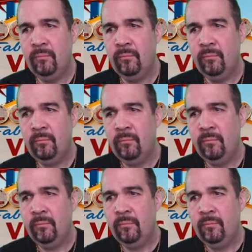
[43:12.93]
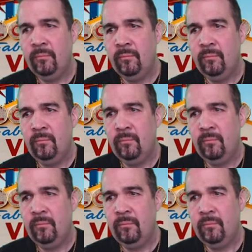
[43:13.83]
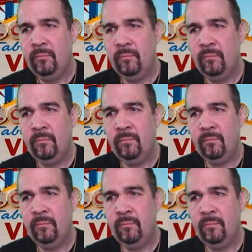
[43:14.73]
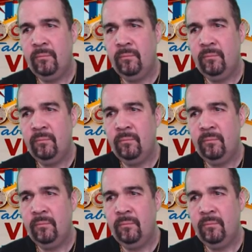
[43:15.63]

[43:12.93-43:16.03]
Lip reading: [no speech]